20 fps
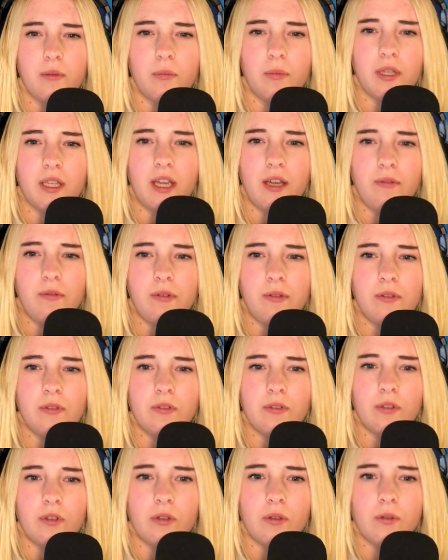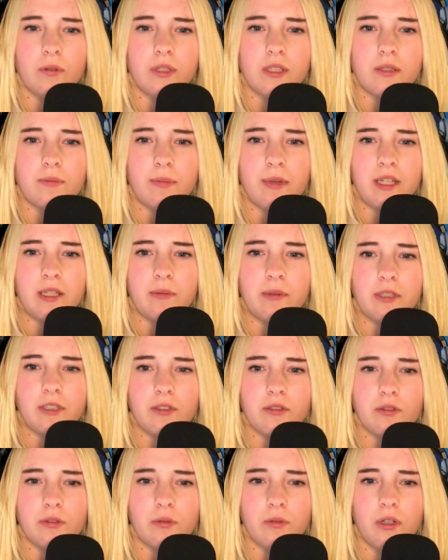Be careful not to hold the spell
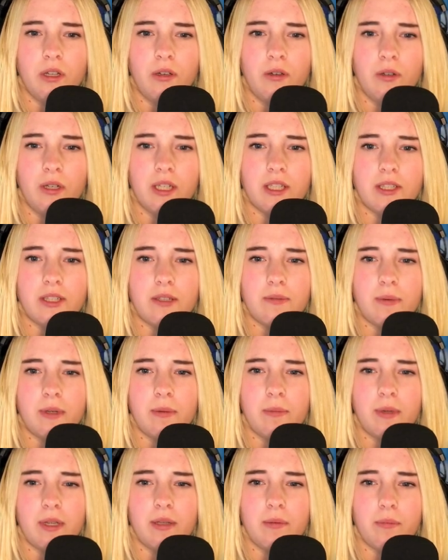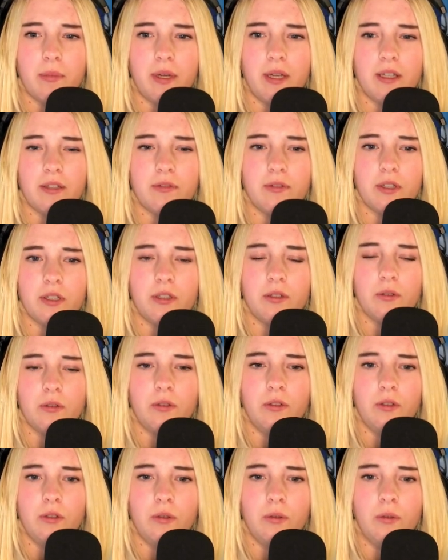button too long as the spell may backfire
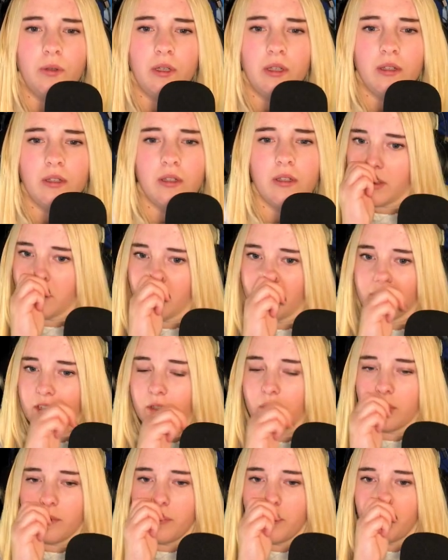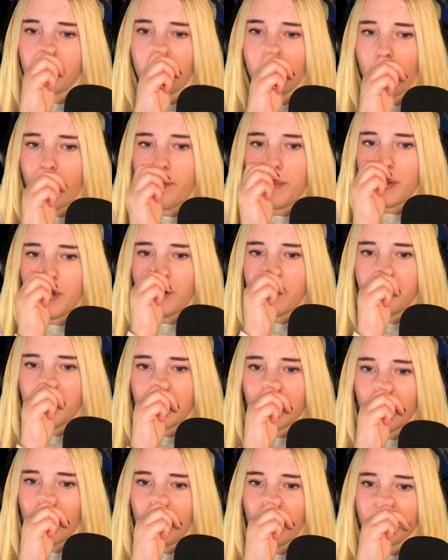on you. You can perform a
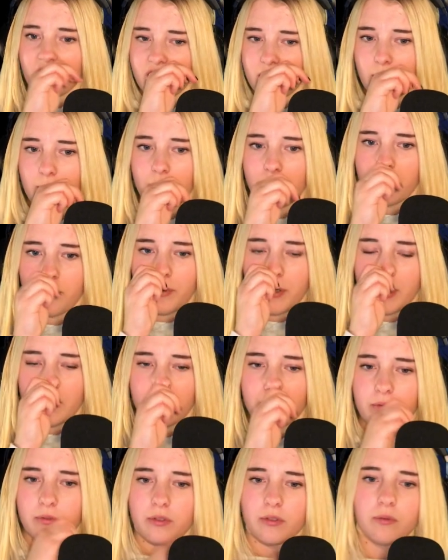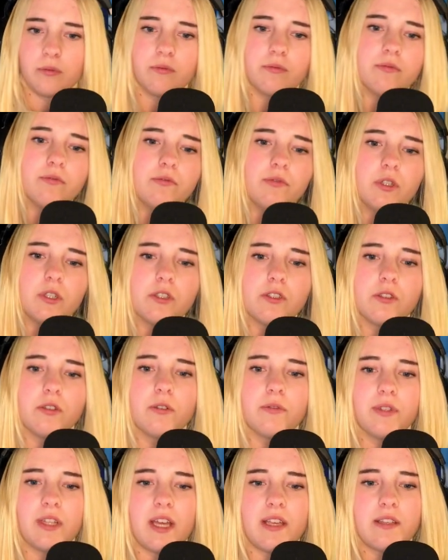perfect cast, the most powerful version
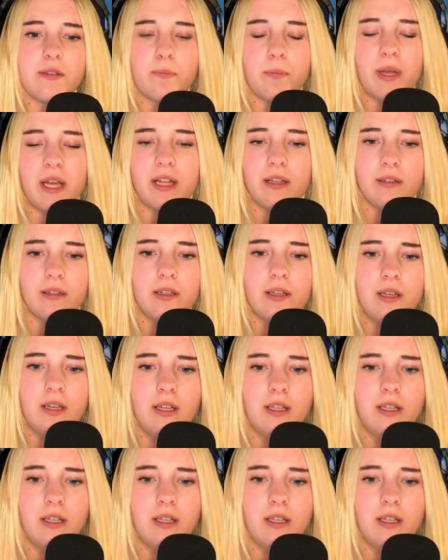of that spell.